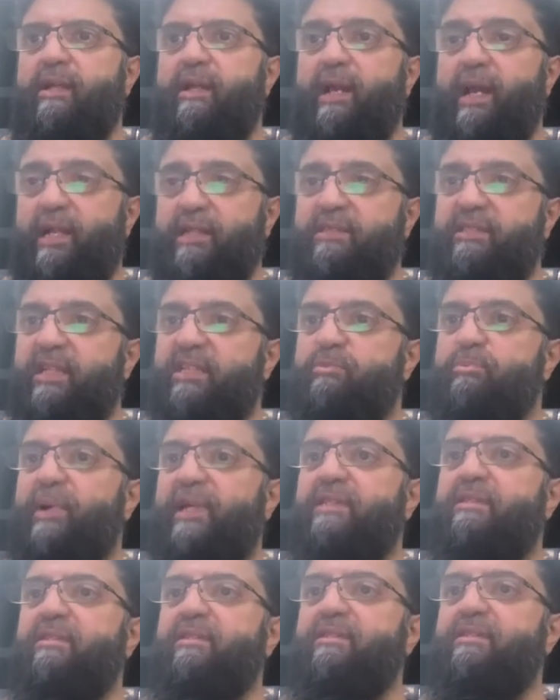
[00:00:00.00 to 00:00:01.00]
and such
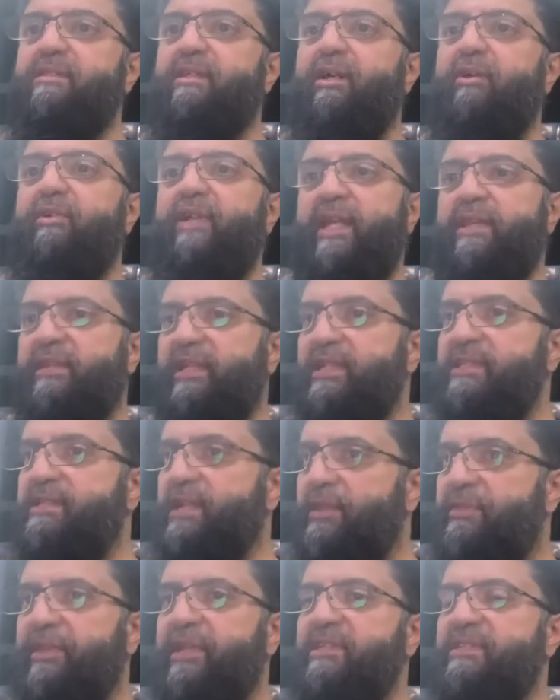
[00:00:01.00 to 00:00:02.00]
matters. Okay, these
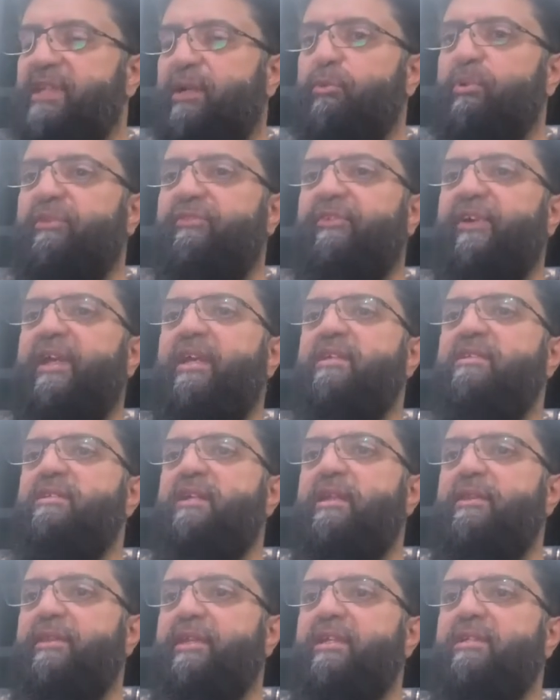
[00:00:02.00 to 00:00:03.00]
are things that we face
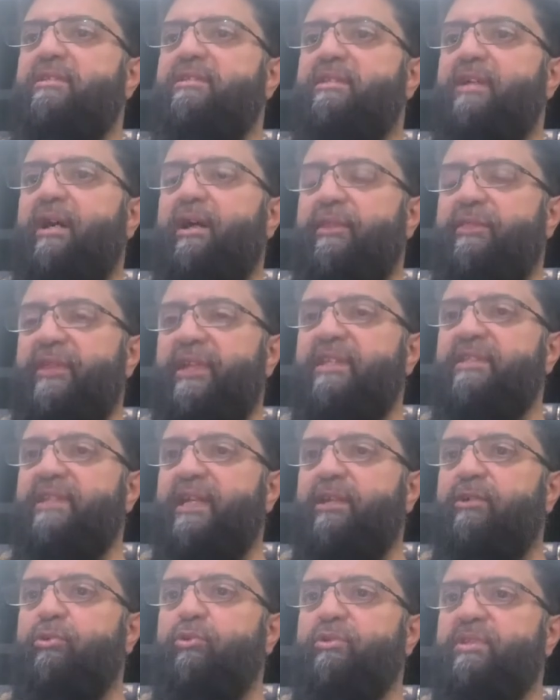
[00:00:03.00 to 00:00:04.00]
and these are things
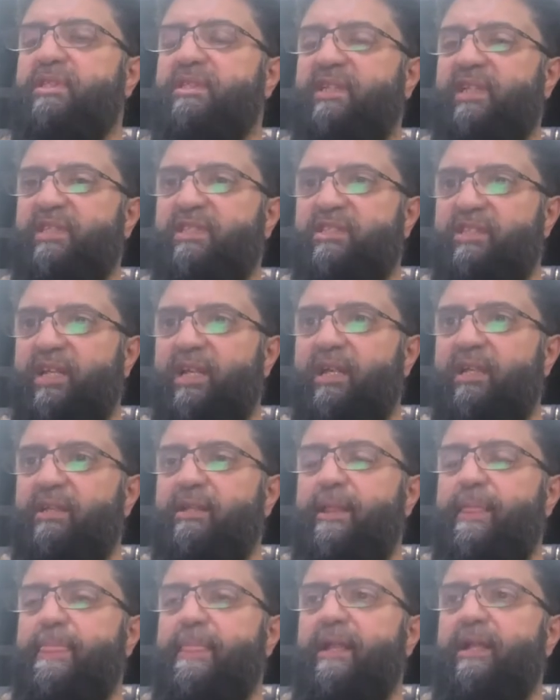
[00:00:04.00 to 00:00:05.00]
that cause us
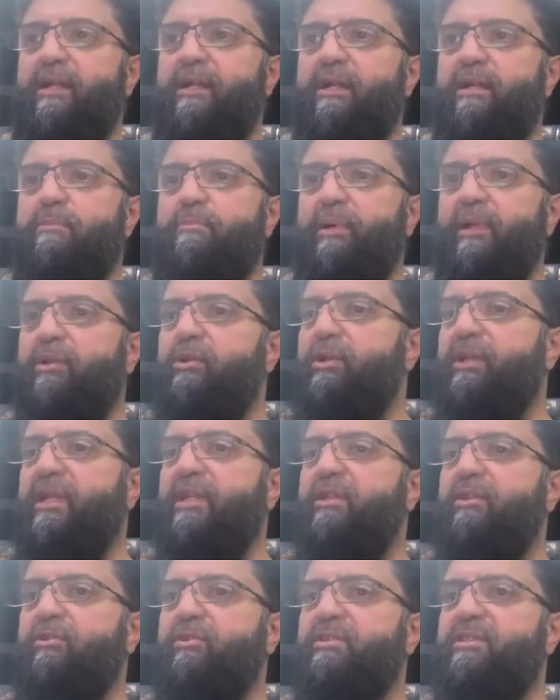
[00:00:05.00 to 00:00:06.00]
concern. But look
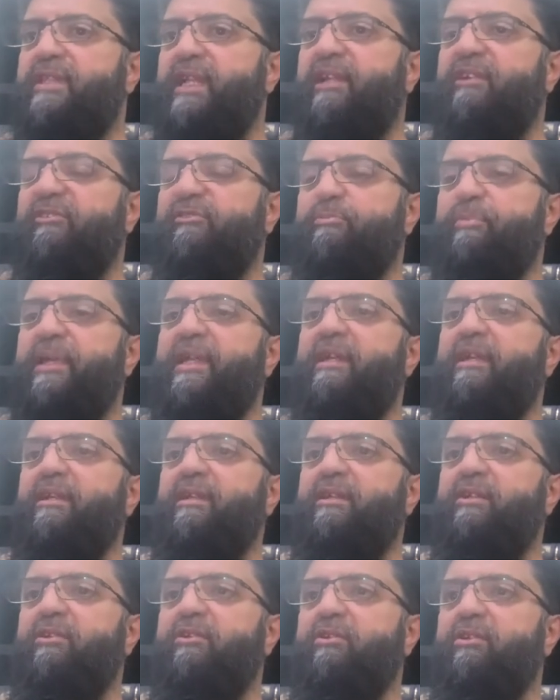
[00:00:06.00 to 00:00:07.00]
at your state of
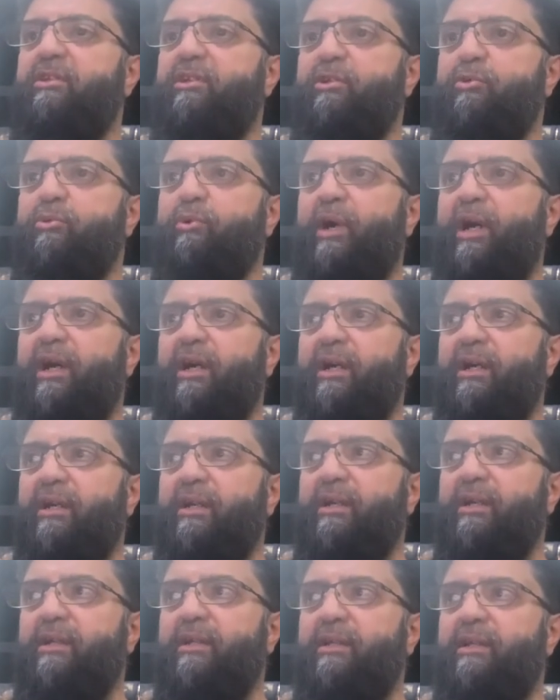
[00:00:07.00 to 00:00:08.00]
being. You, you are
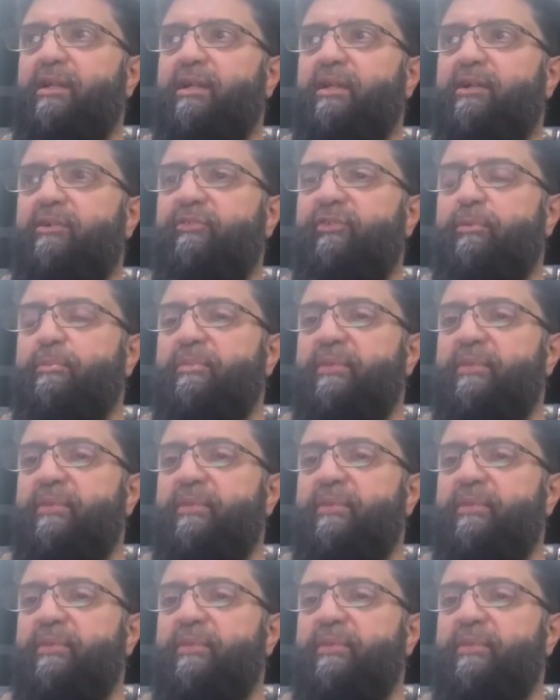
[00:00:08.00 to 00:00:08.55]
from